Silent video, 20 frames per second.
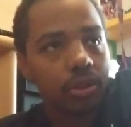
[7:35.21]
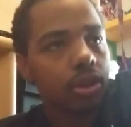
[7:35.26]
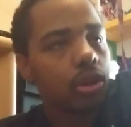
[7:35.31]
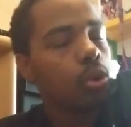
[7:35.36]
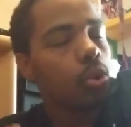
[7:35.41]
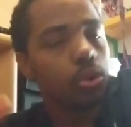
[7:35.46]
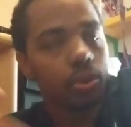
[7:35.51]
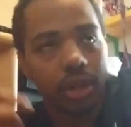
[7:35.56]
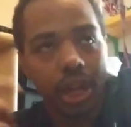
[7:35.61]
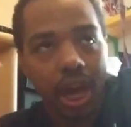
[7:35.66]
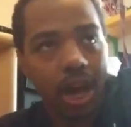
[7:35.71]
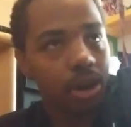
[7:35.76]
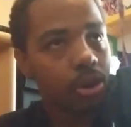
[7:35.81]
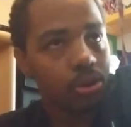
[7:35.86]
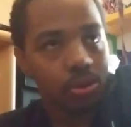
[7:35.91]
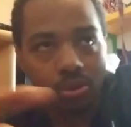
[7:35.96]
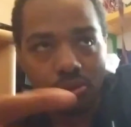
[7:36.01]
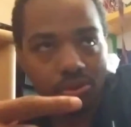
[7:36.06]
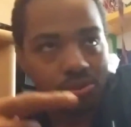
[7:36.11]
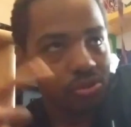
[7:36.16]
Well,
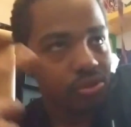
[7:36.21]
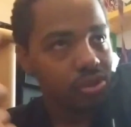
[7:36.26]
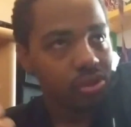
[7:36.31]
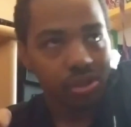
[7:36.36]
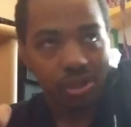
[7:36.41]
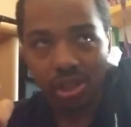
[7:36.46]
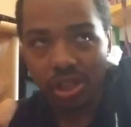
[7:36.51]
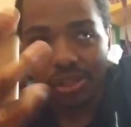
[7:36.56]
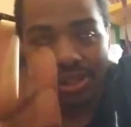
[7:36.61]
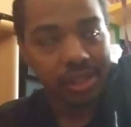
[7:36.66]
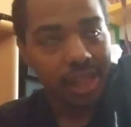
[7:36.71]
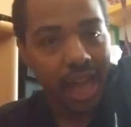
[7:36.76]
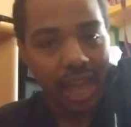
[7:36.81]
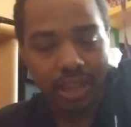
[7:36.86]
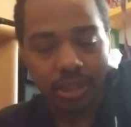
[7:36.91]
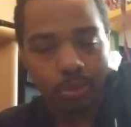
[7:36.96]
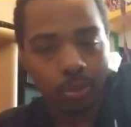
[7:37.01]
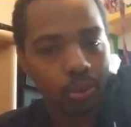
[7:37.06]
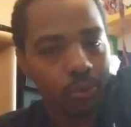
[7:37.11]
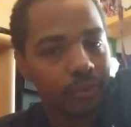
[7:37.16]
now, in the
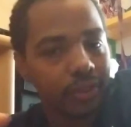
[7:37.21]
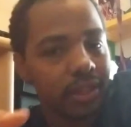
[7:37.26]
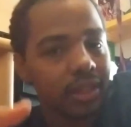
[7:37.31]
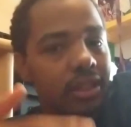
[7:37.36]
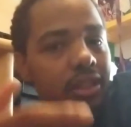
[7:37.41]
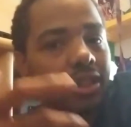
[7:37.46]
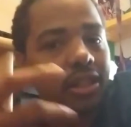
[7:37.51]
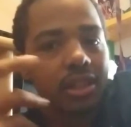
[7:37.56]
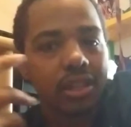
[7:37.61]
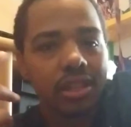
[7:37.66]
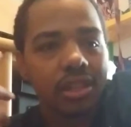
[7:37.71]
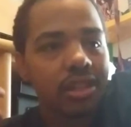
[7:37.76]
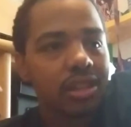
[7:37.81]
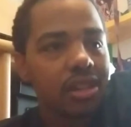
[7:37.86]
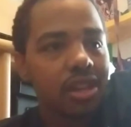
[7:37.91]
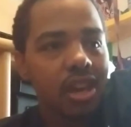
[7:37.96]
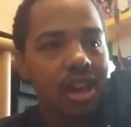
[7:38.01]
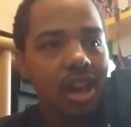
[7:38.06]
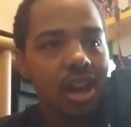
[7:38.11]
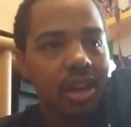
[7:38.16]
last movie,
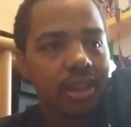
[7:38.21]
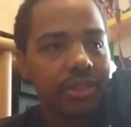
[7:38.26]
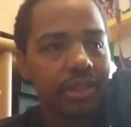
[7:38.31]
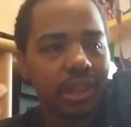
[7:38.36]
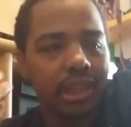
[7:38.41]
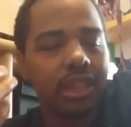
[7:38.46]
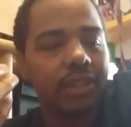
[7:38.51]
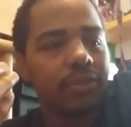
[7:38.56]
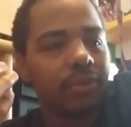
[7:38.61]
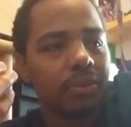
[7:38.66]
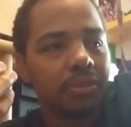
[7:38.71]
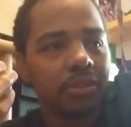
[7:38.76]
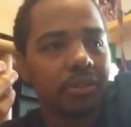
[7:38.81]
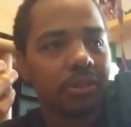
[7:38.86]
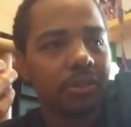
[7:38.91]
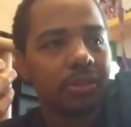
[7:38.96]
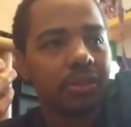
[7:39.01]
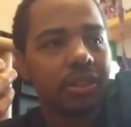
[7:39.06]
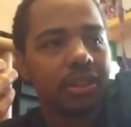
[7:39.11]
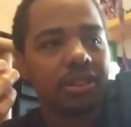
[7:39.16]
the
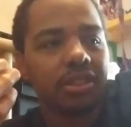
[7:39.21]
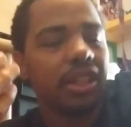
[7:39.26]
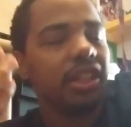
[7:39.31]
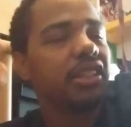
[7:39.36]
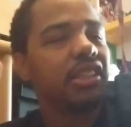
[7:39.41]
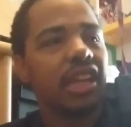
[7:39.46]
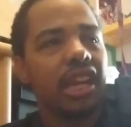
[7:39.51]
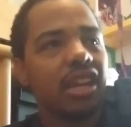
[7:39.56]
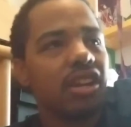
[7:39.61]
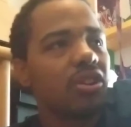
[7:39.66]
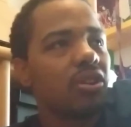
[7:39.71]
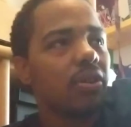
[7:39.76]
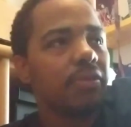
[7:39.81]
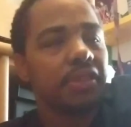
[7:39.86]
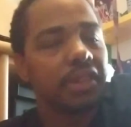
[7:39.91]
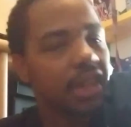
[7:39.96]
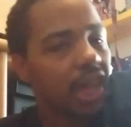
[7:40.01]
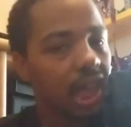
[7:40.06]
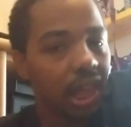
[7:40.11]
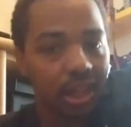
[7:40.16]
evil dictator of
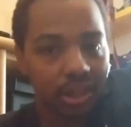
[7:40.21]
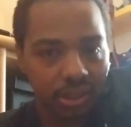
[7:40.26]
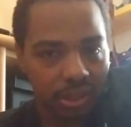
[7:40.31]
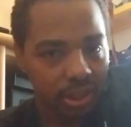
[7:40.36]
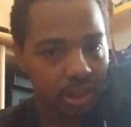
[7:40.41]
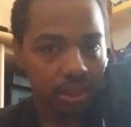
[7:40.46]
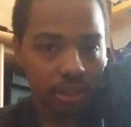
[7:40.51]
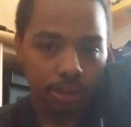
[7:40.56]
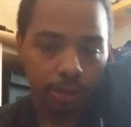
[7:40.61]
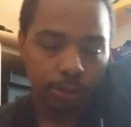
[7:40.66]
the galaxy.